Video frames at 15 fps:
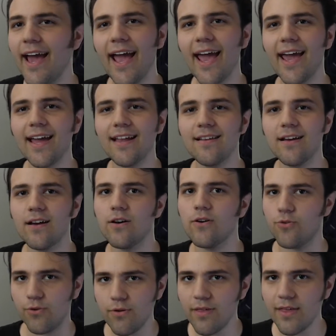And
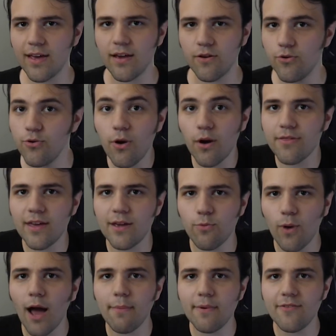who are they
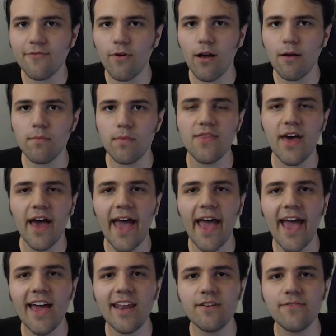robbing from? The
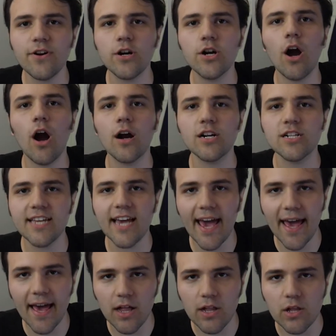head of a
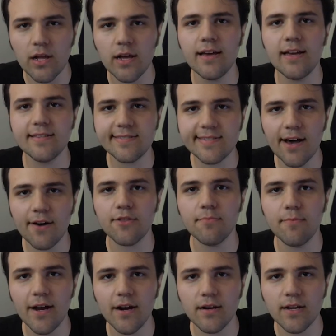cartel in South
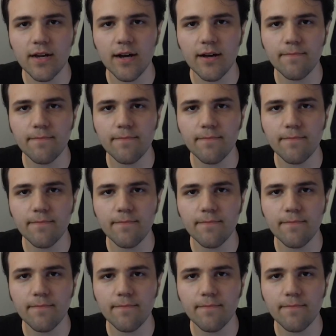America.